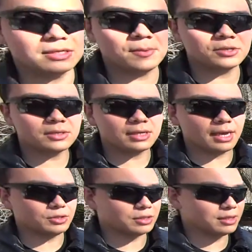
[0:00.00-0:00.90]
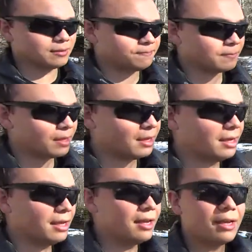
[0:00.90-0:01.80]
special occasion.
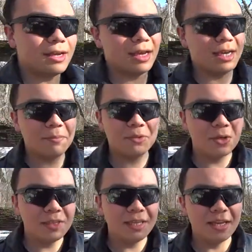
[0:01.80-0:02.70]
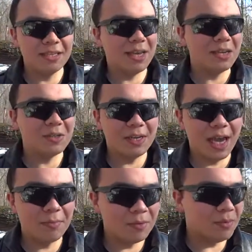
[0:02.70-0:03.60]
And I'm sure that that has actually
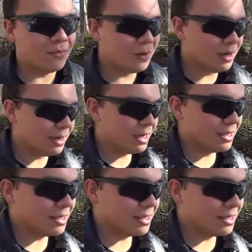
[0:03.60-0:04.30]
happened before. It has